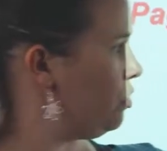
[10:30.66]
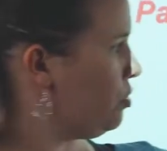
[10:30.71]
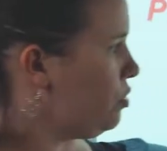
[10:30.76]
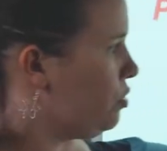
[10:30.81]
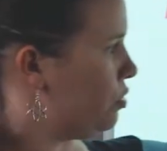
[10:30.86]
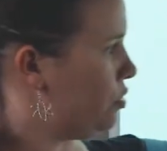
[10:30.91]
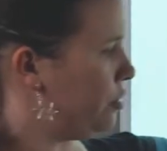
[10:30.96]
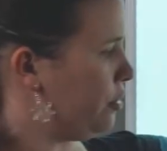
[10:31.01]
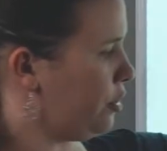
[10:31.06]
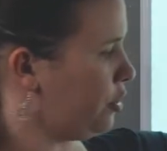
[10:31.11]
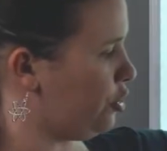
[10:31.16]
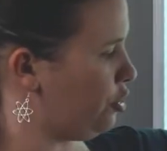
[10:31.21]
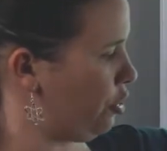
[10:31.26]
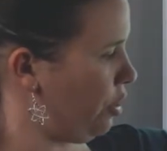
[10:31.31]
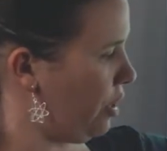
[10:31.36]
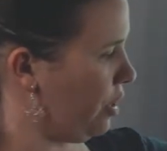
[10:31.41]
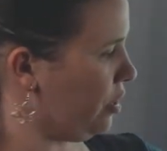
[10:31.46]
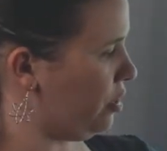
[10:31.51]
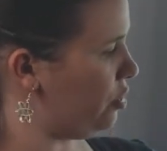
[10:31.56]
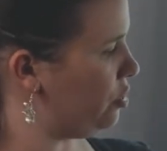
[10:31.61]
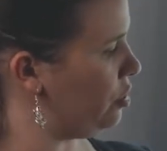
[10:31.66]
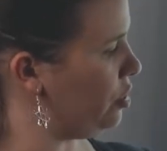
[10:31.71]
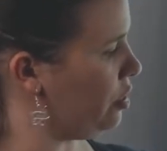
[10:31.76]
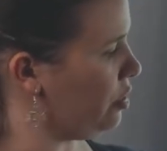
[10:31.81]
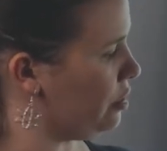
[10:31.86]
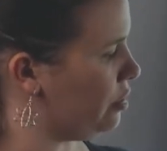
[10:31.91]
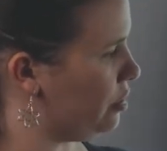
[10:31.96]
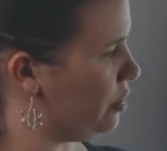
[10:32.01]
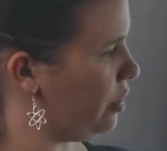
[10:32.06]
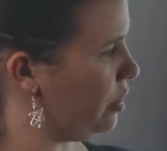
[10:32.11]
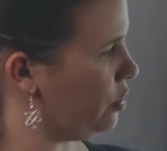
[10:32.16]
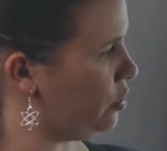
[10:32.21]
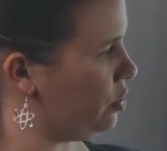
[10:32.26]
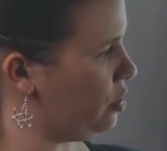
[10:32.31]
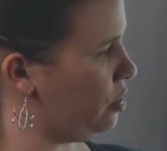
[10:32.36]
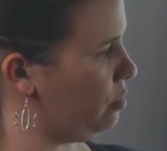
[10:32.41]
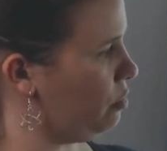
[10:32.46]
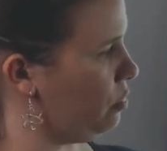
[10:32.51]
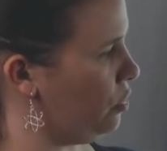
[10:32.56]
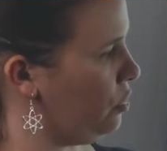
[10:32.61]
Do your change in
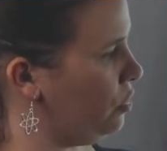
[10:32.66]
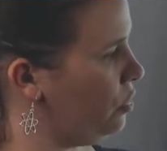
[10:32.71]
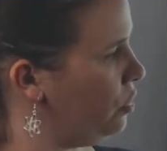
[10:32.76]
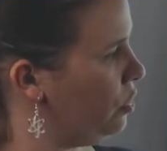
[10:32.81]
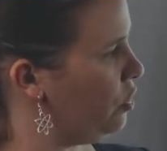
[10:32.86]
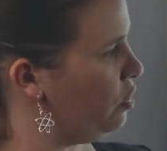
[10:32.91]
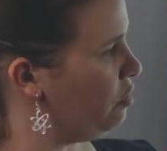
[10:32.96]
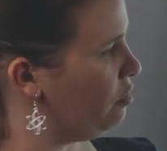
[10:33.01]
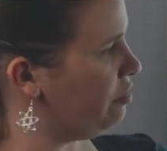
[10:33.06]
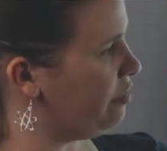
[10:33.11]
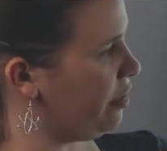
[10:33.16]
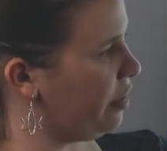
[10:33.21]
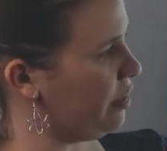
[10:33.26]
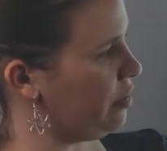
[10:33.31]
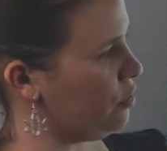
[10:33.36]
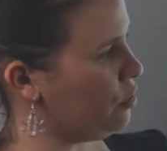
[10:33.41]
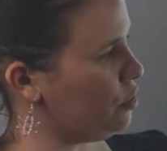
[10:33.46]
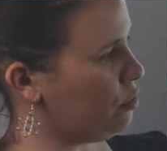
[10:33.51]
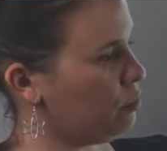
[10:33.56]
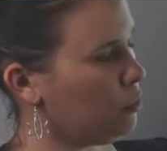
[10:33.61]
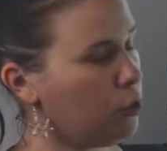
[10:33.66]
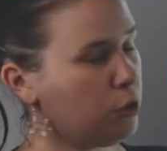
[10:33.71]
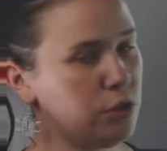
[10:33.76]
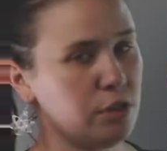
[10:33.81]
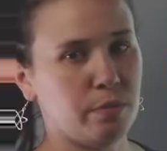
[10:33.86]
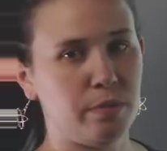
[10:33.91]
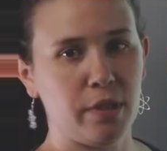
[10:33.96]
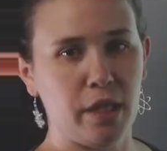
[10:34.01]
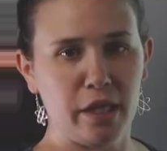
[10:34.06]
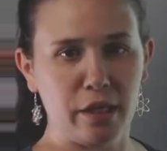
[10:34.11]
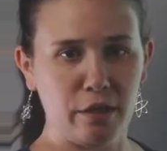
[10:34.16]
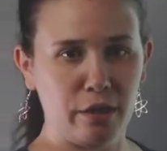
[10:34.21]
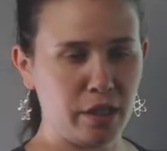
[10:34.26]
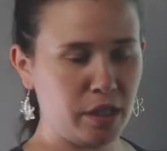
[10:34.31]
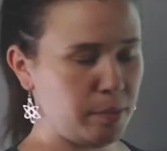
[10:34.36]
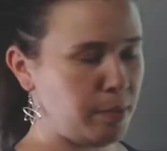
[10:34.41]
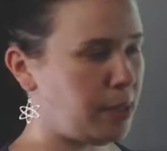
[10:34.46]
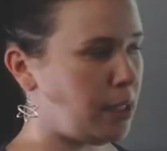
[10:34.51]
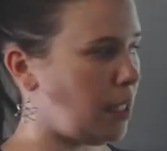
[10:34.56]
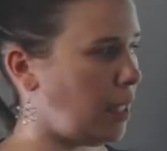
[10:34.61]
oxidation number, find your multiplier
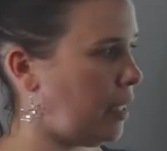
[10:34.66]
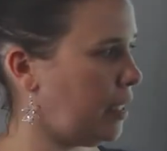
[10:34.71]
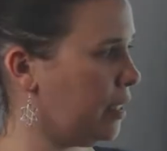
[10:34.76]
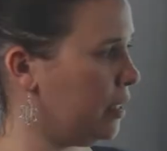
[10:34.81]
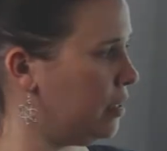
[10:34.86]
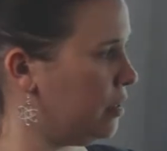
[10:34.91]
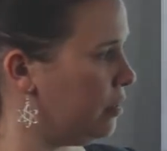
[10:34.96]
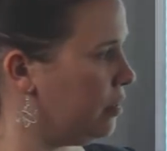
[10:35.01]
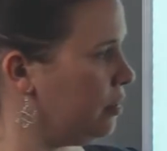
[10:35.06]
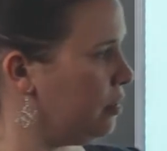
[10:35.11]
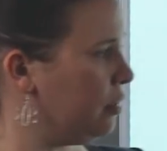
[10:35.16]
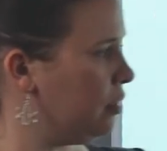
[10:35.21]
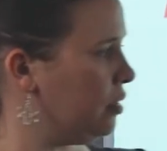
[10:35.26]
and apply it.